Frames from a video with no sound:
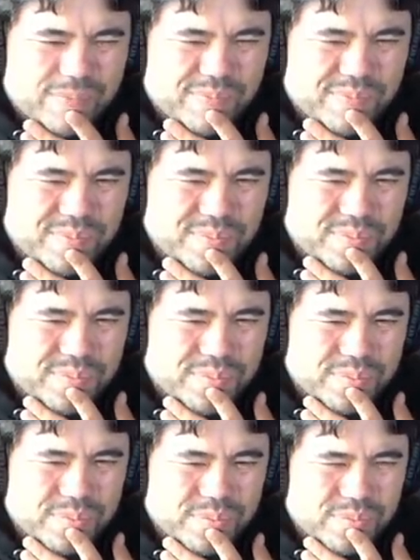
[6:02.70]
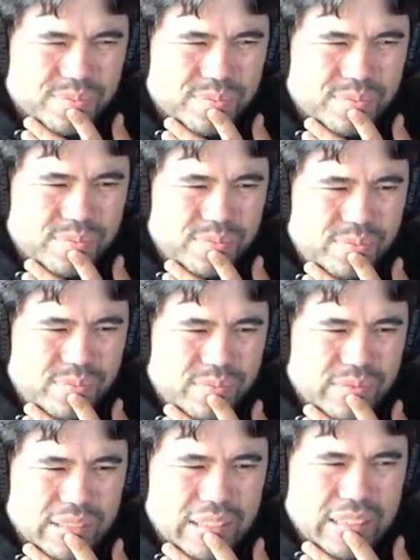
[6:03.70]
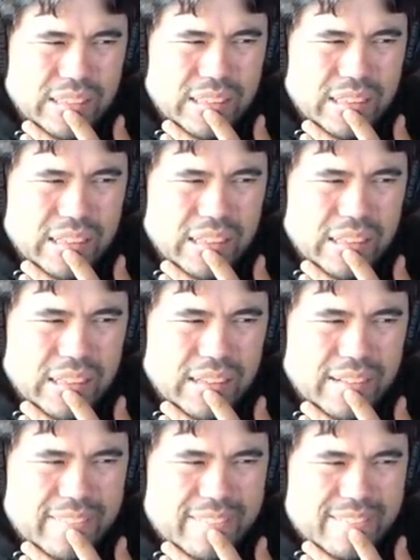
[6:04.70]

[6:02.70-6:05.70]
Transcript: (no one is talking)